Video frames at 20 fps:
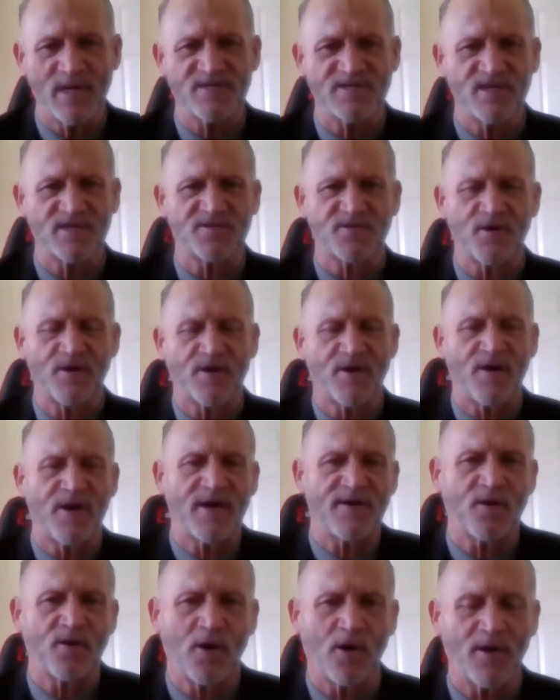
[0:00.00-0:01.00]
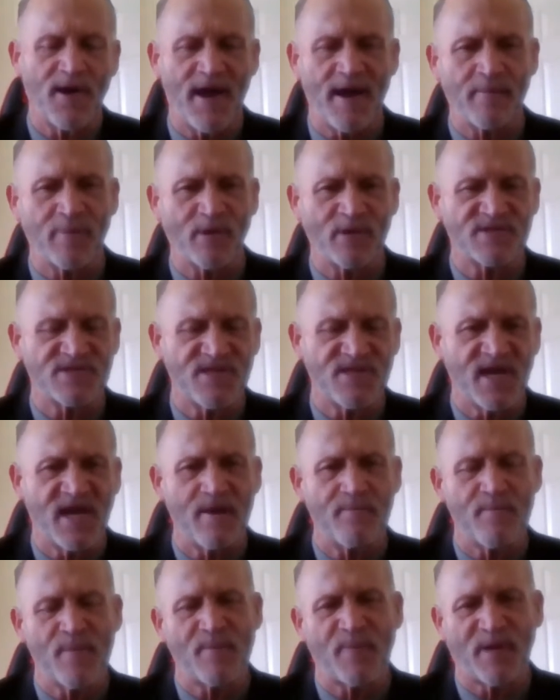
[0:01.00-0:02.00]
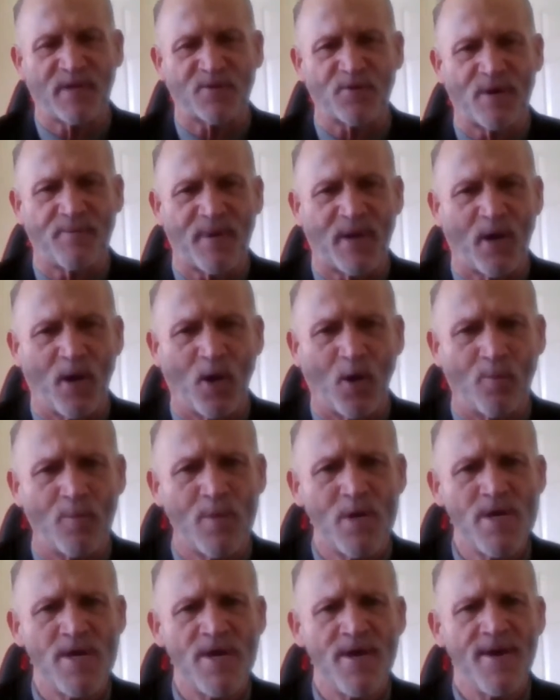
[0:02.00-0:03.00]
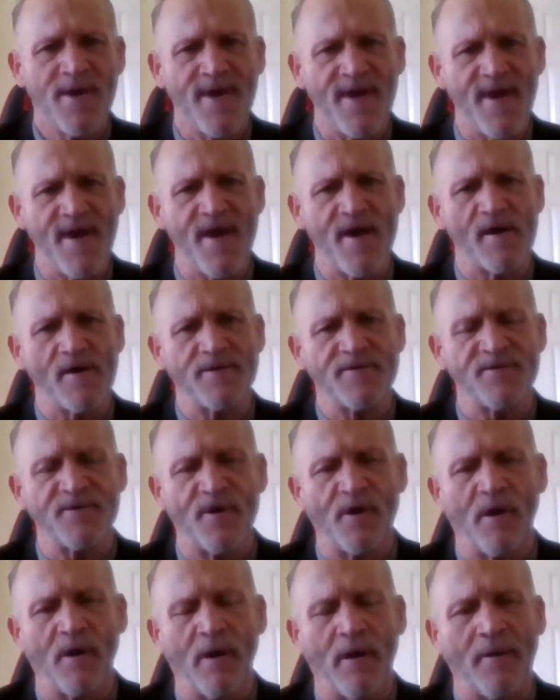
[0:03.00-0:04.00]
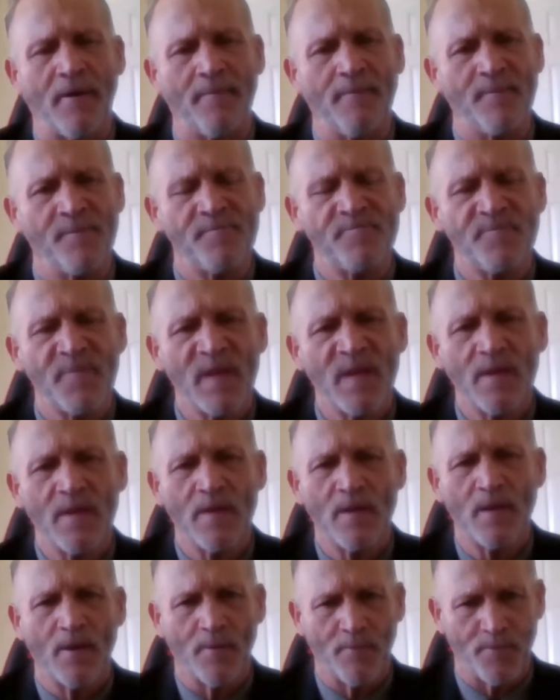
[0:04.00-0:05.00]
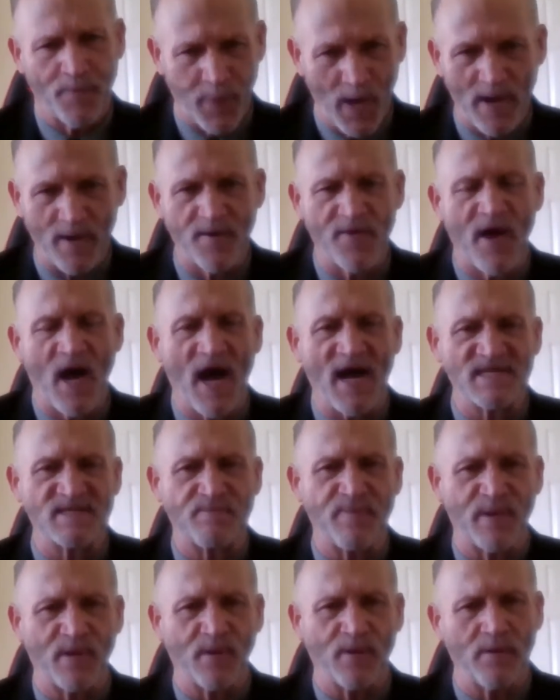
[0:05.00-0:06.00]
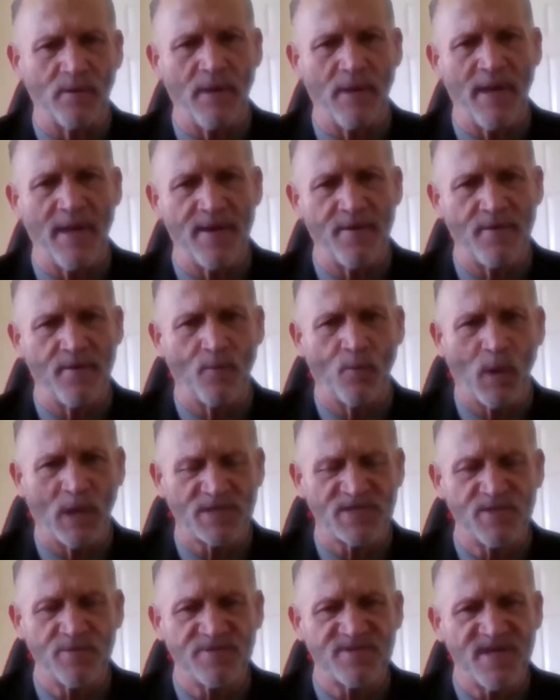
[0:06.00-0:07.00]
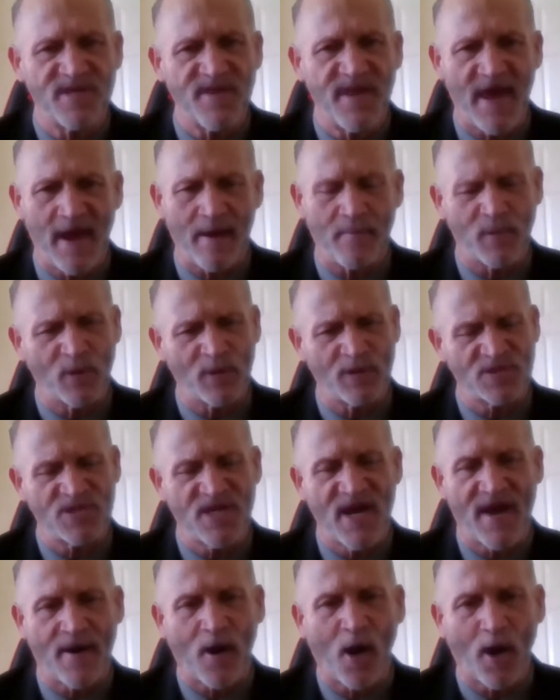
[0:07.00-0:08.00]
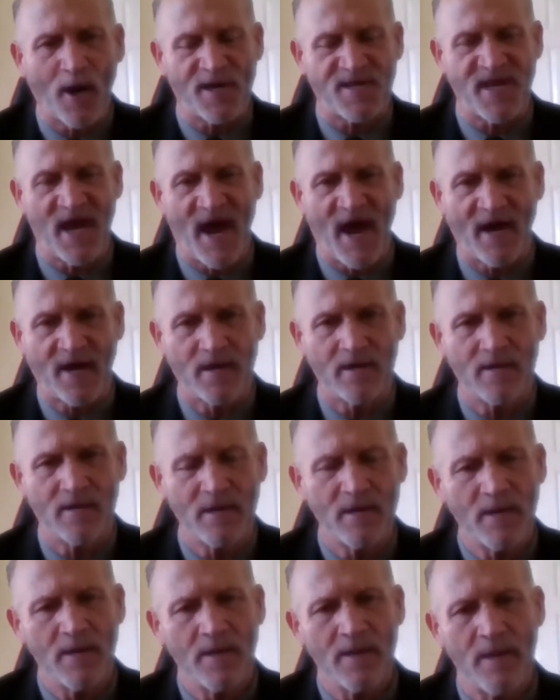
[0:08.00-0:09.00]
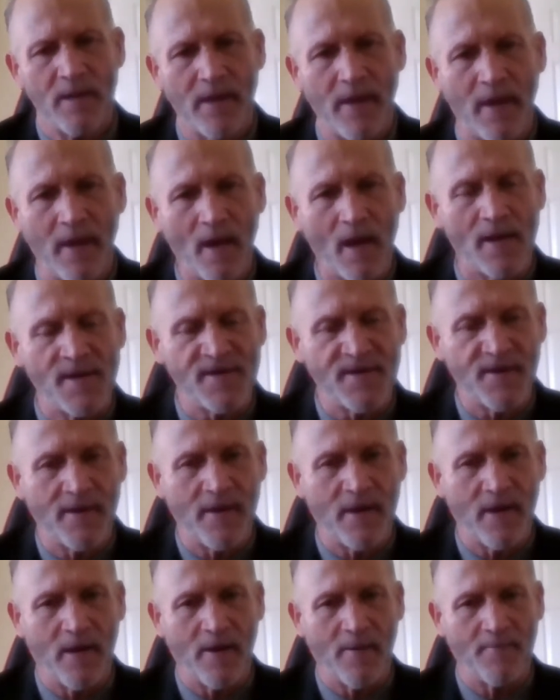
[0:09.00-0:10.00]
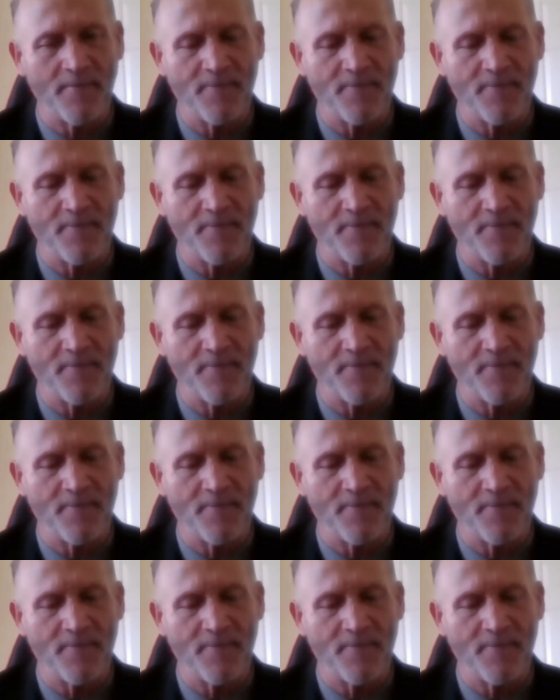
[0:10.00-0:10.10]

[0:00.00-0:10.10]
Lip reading: and my sister had to call an ambulance, and they came and picked her up at home and brought her to the hospital. And while she was in the ambulance, she had a heart attack. And